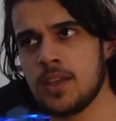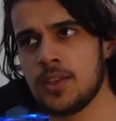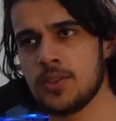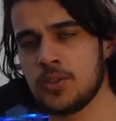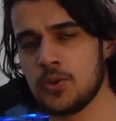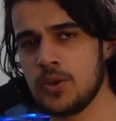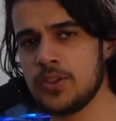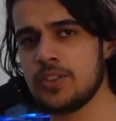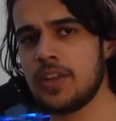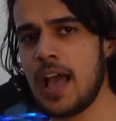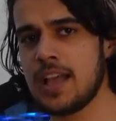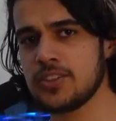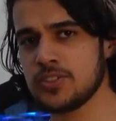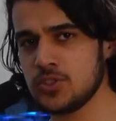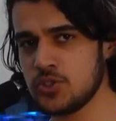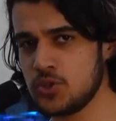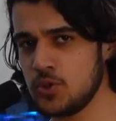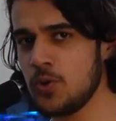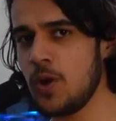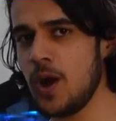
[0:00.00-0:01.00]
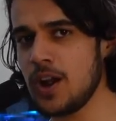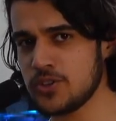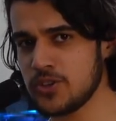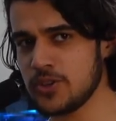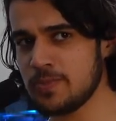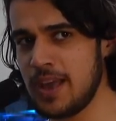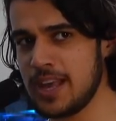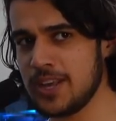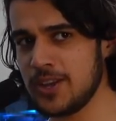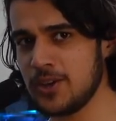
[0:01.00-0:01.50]

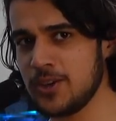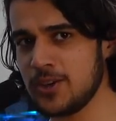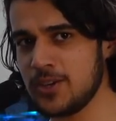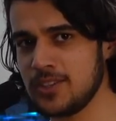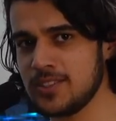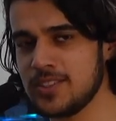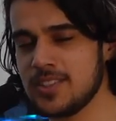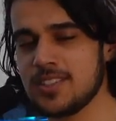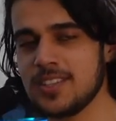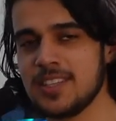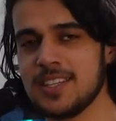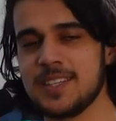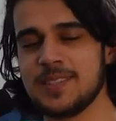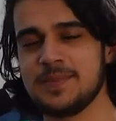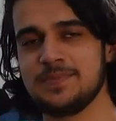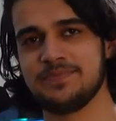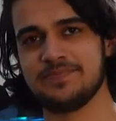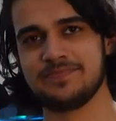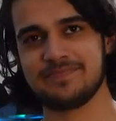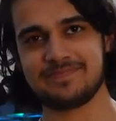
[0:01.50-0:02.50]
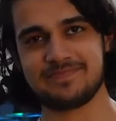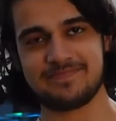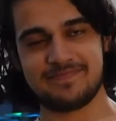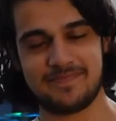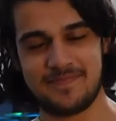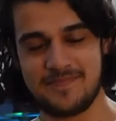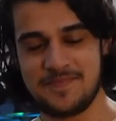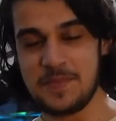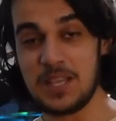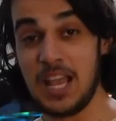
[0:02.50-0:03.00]
3200 megahertz,
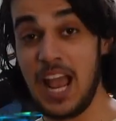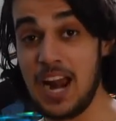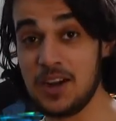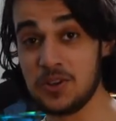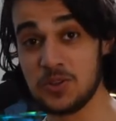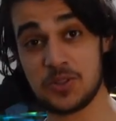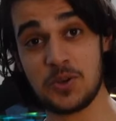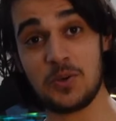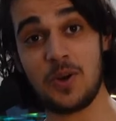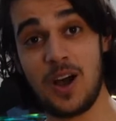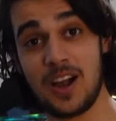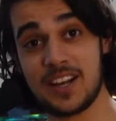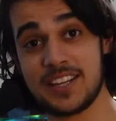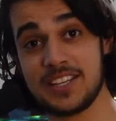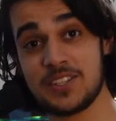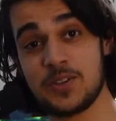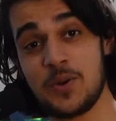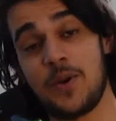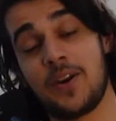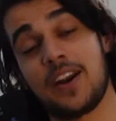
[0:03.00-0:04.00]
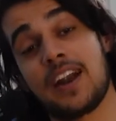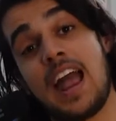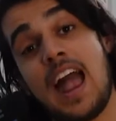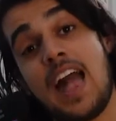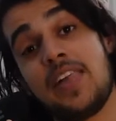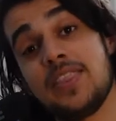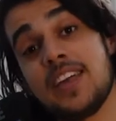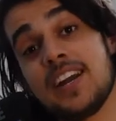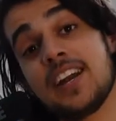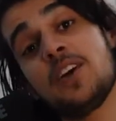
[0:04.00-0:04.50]
and it was all hunky-dory.
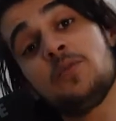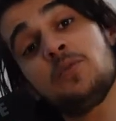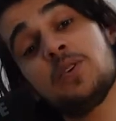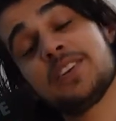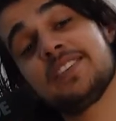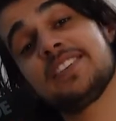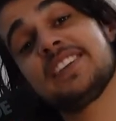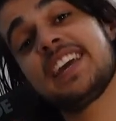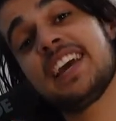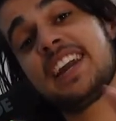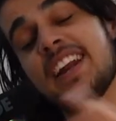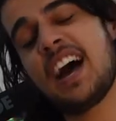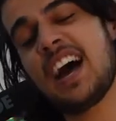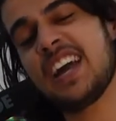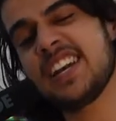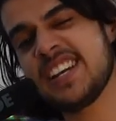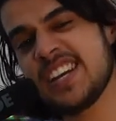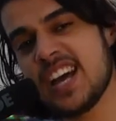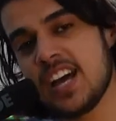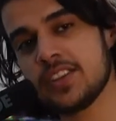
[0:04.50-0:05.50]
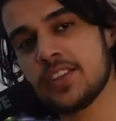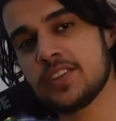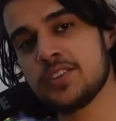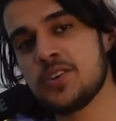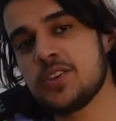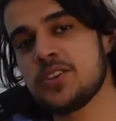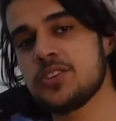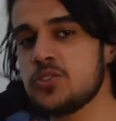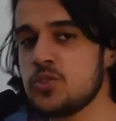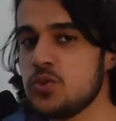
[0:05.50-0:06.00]
And then I wanted to get another
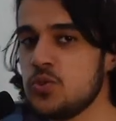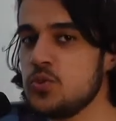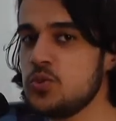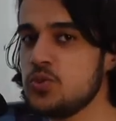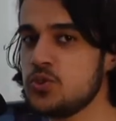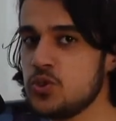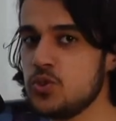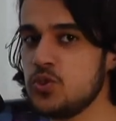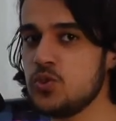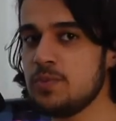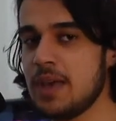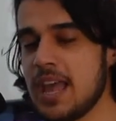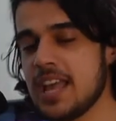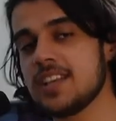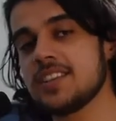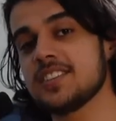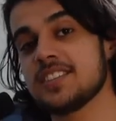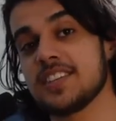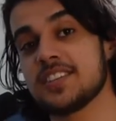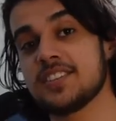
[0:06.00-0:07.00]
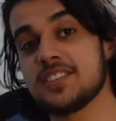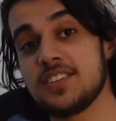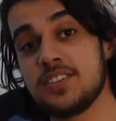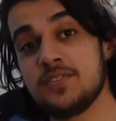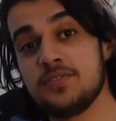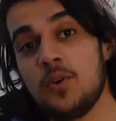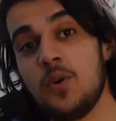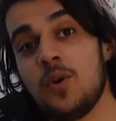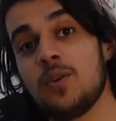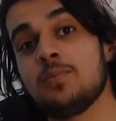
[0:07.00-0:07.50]
32 to make
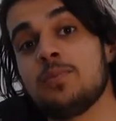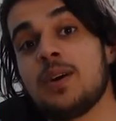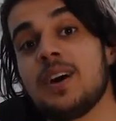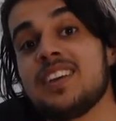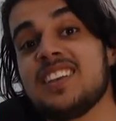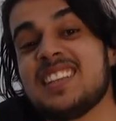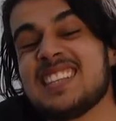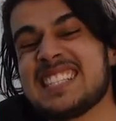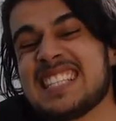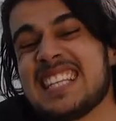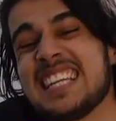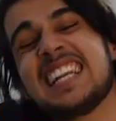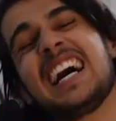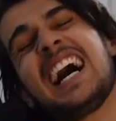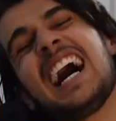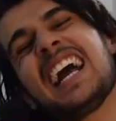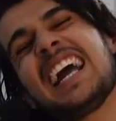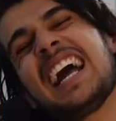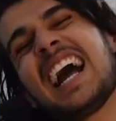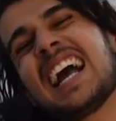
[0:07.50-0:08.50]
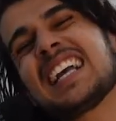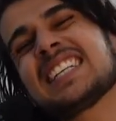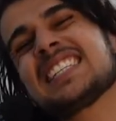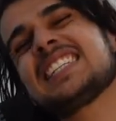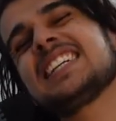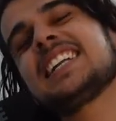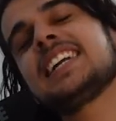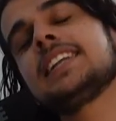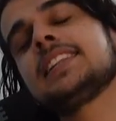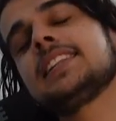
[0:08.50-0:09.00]
64, but instead I
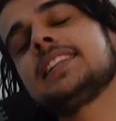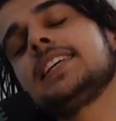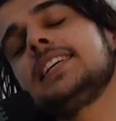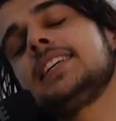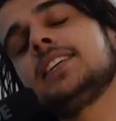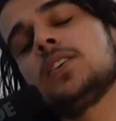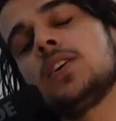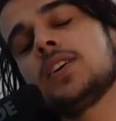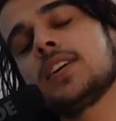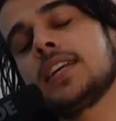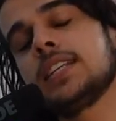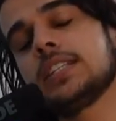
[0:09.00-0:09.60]
accidentally got a